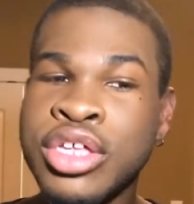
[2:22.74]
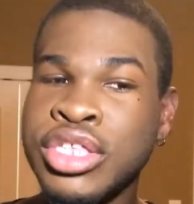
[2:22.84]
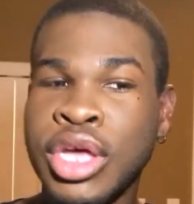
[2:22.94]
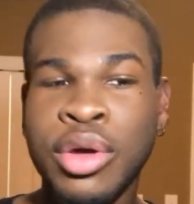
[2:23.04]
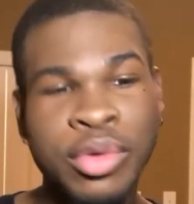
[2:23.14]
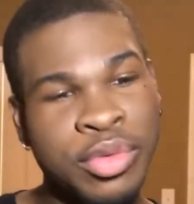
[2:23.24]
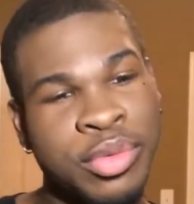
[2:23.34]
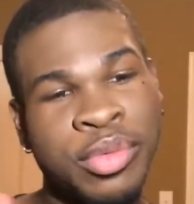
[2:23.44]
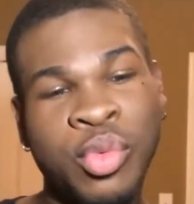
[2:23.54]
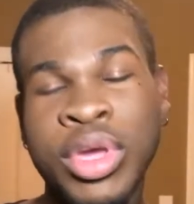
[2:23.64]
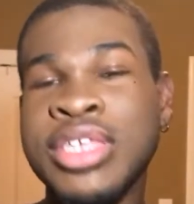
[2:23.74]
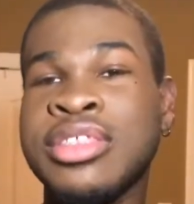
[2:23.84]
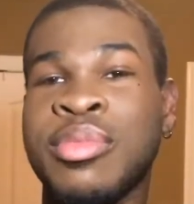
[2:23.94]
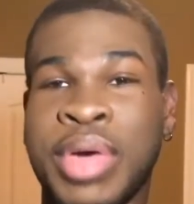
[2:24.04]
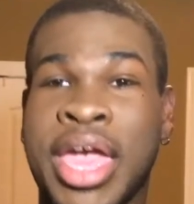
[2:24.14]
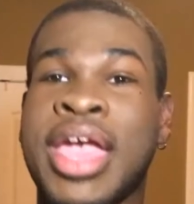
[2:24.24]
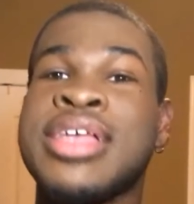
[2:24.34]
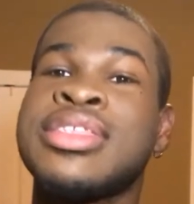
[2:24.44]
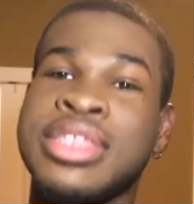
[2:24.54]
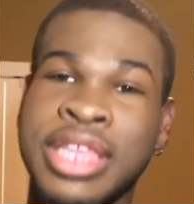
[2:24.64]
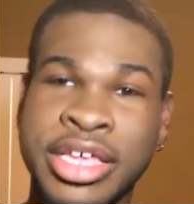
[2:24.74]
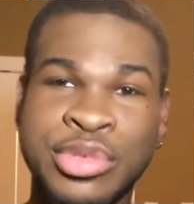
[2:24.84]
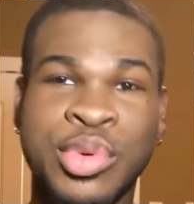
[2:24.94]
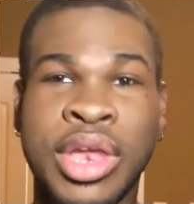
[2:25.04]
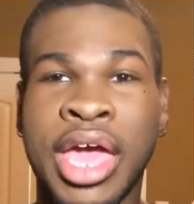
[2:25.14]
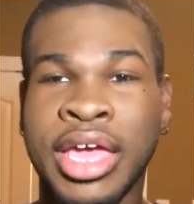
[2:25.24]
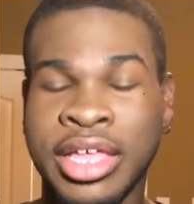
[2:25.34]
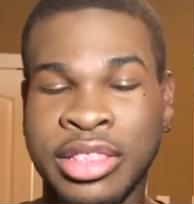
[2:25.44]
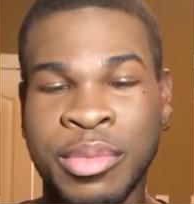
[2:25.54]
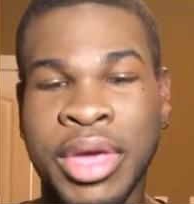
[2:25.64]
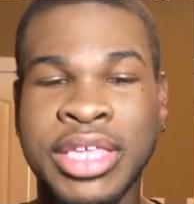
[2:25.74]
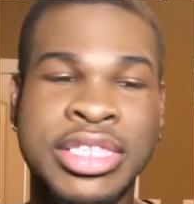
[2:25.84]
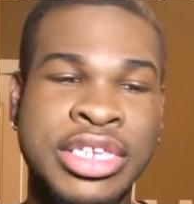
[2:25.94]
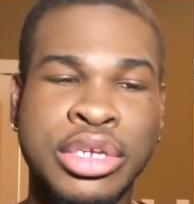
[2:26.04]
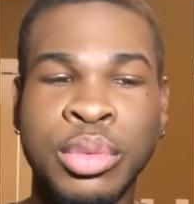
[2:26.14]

So weeks then pass, and that's when I get the message,